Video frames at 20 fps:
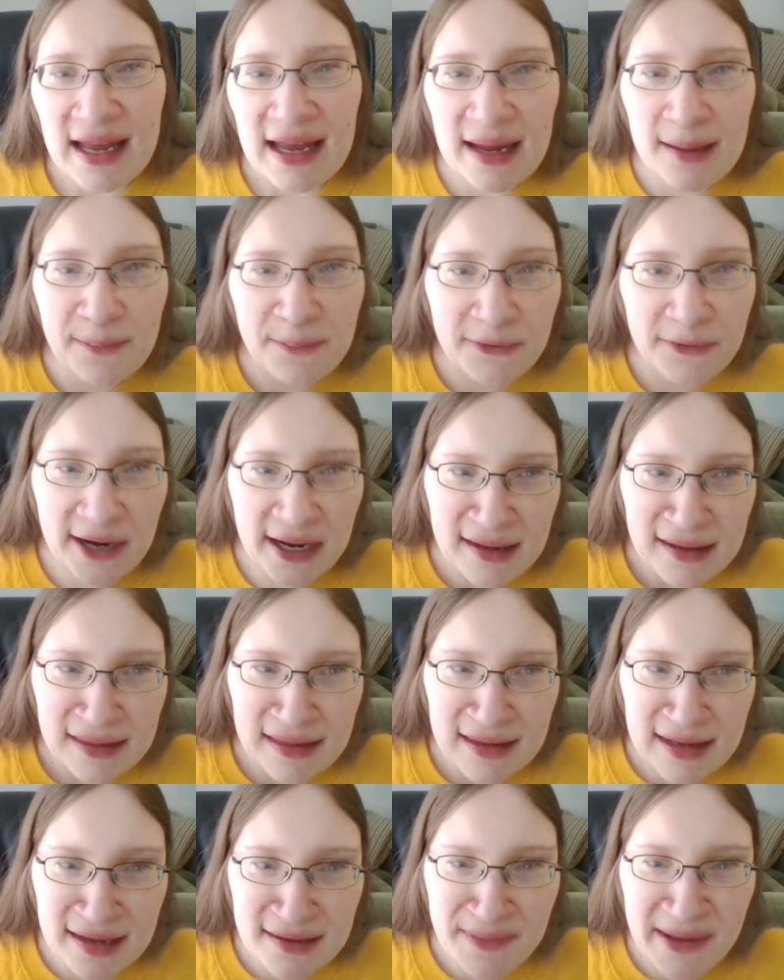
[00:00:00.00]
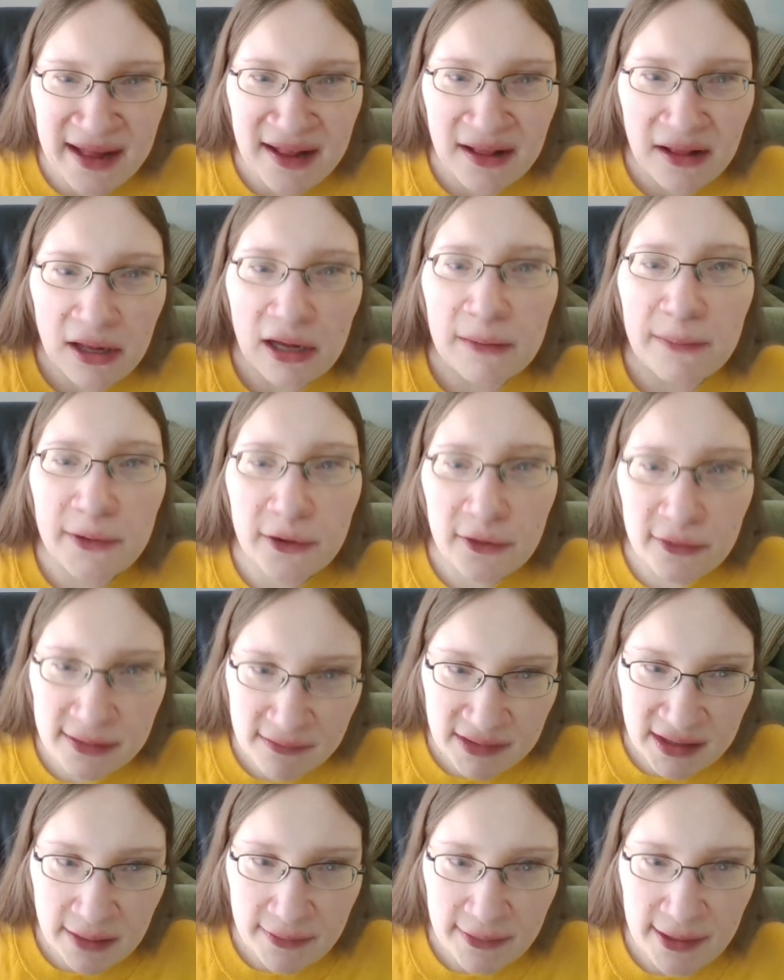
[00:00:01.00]
it breaks the spell on both
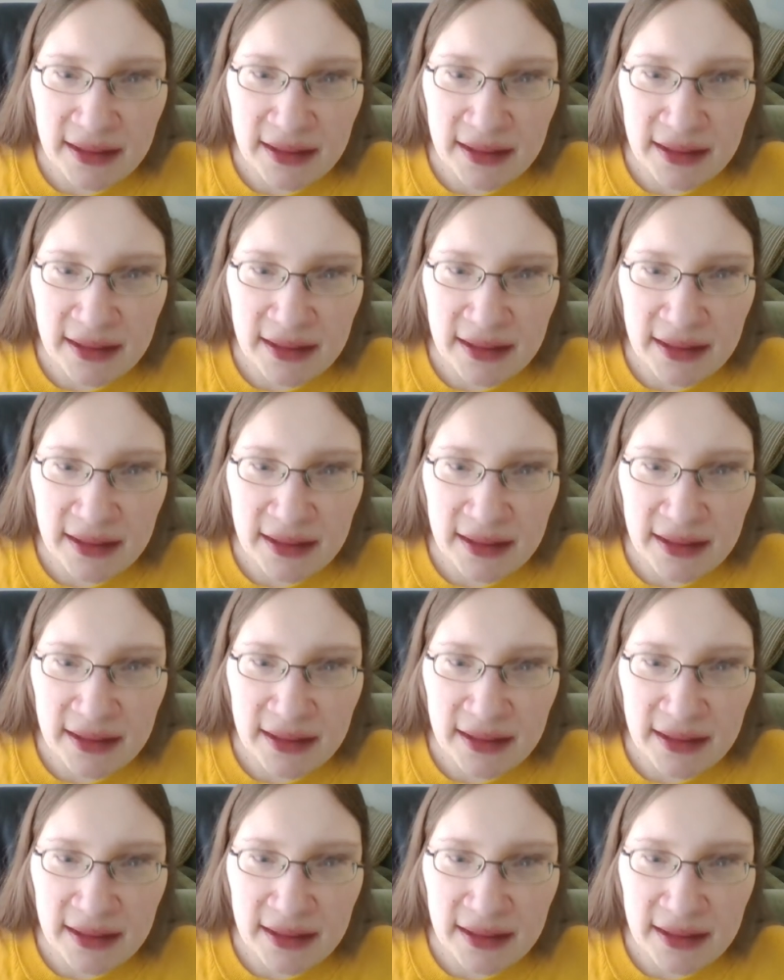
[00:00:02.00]
of them